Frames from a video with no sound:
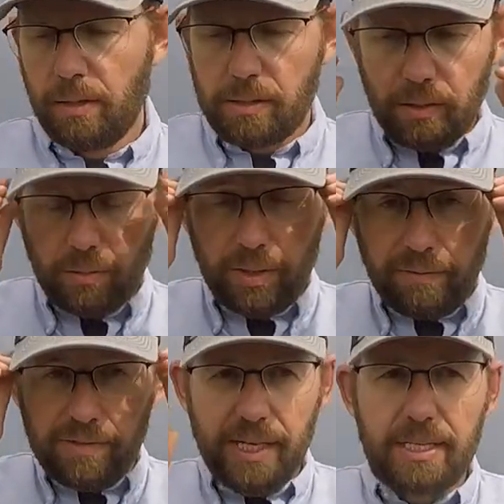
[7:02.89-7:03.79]
So
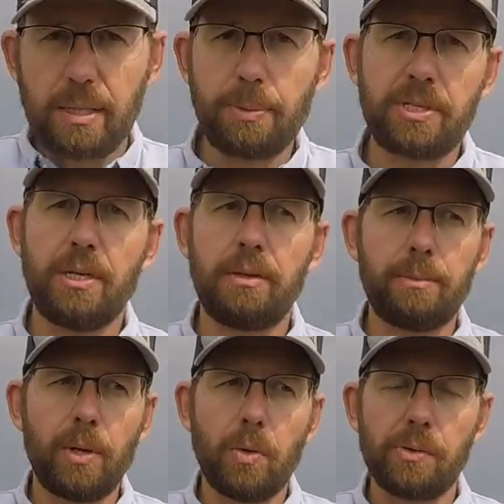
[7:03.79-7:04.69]
if 60% of
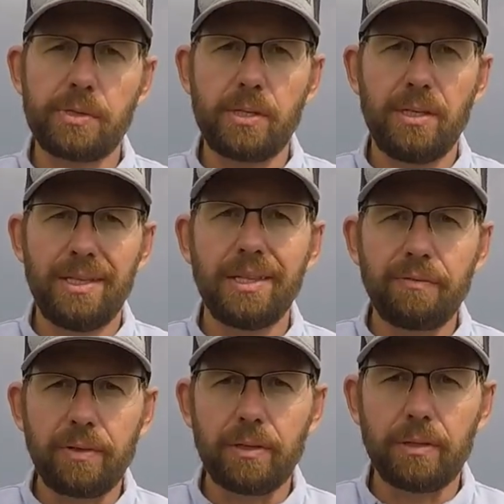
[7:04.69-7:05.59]
the bowls in the
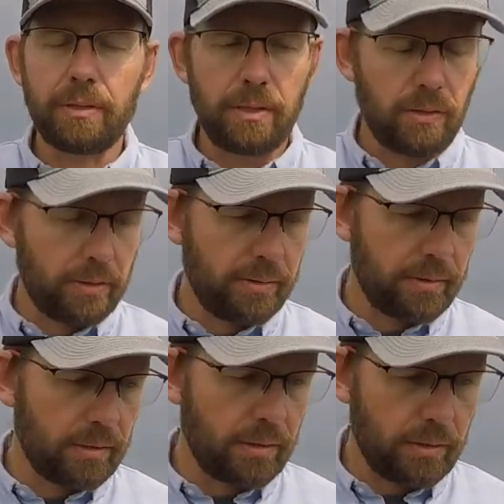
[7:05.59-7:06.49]
field
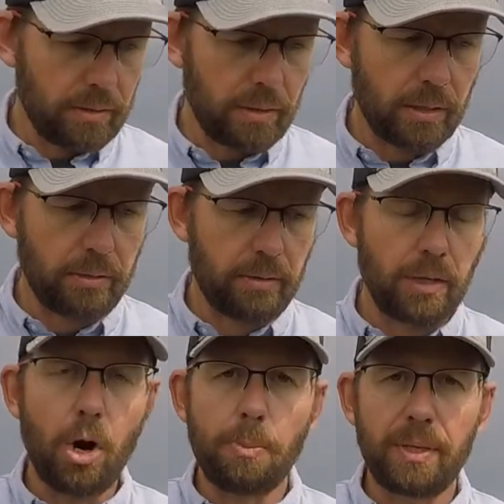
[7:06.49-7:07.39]
are
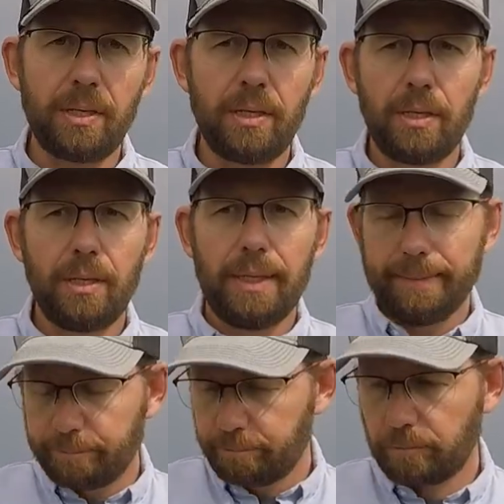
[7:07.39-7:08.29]
open,
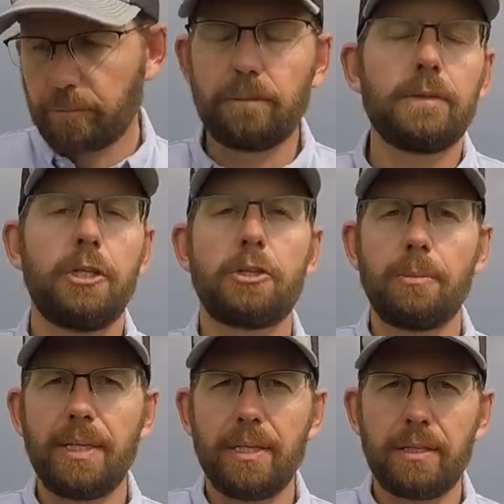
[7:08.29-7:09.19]
you
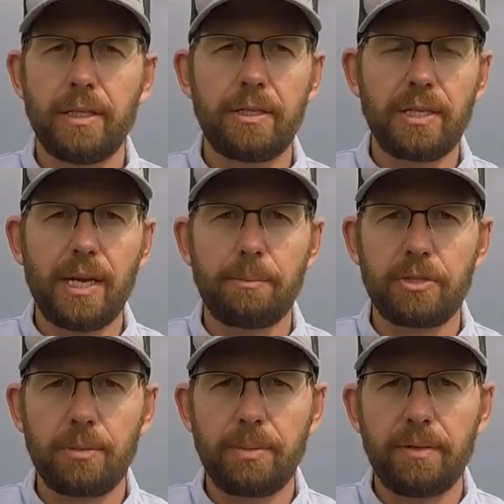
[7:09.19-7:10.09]
should be in good shape,
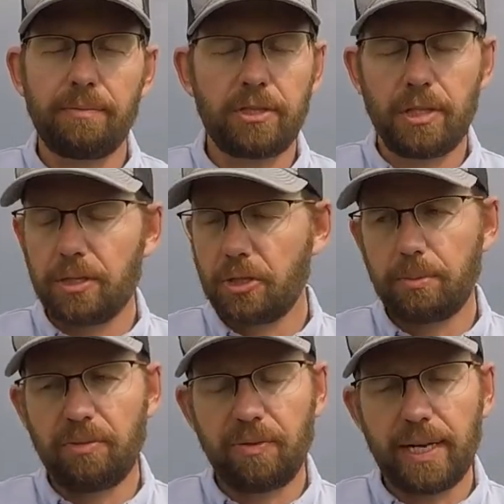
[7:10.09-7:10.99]
should be
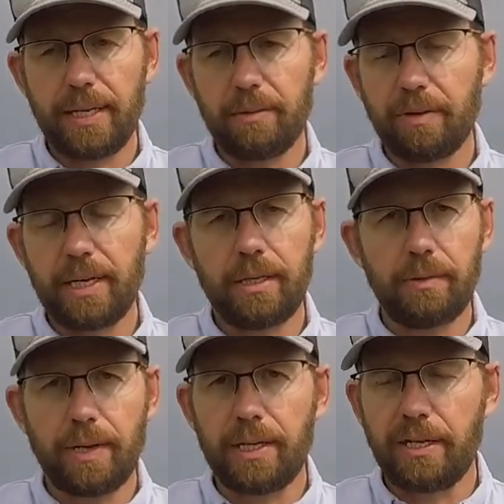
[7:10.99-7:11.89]
fine, ready
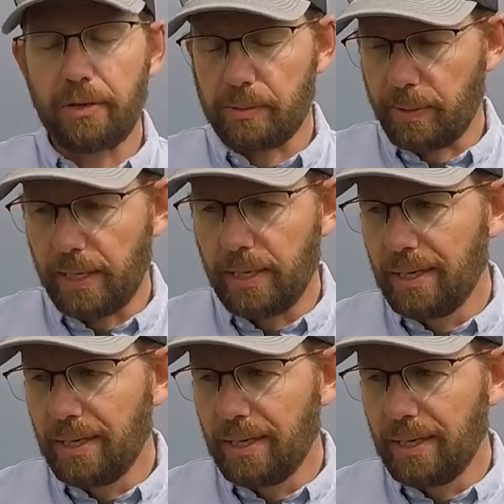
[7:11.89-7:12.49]
to go spray.